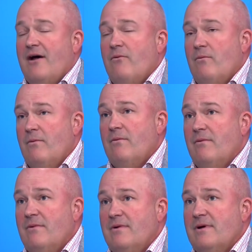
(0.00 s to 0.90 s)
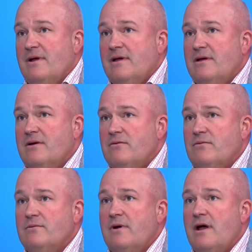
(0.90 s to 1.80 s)
Organizationally or
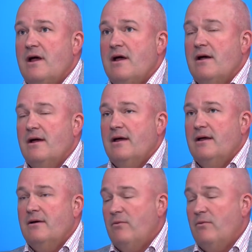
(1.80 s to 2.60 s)
technology wise.